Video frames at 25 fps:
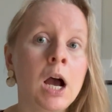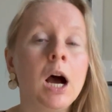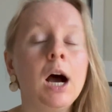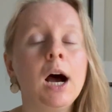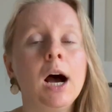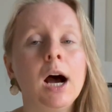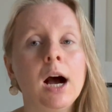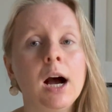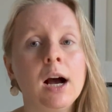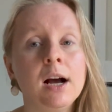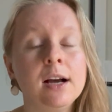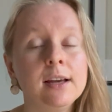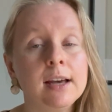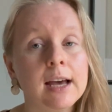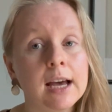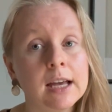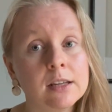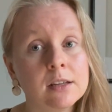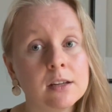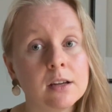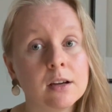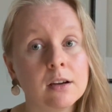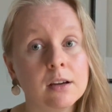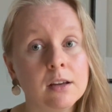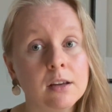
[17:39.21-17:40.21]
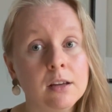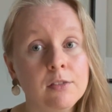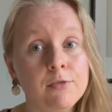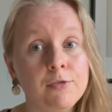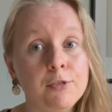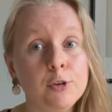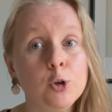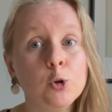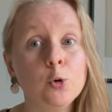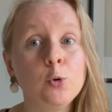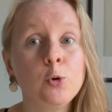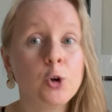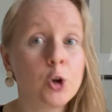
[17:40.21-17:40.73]
and if
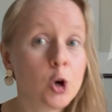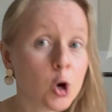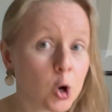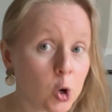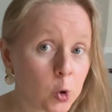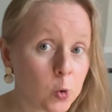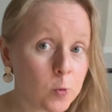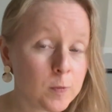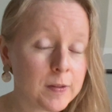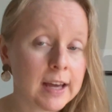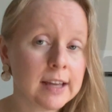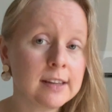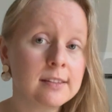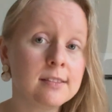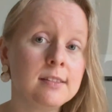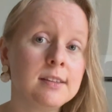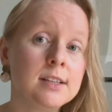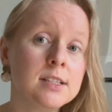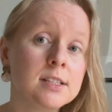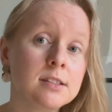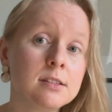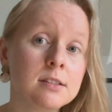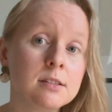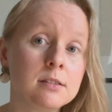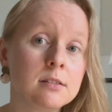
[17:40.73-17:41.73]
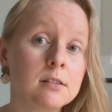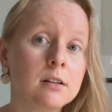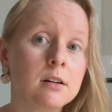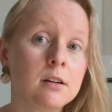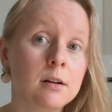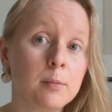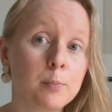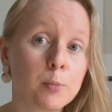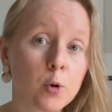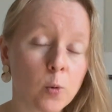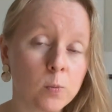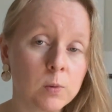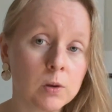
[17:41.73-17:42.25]
you know that this
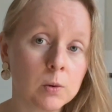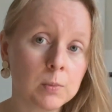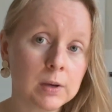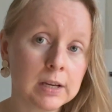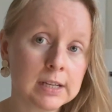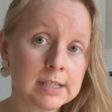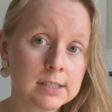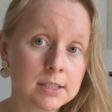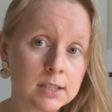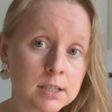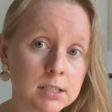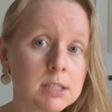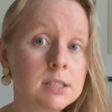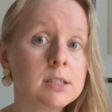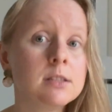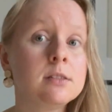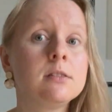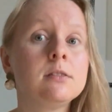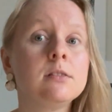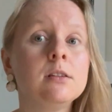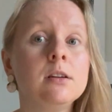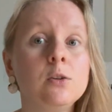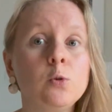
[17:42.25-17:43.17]
problem exists,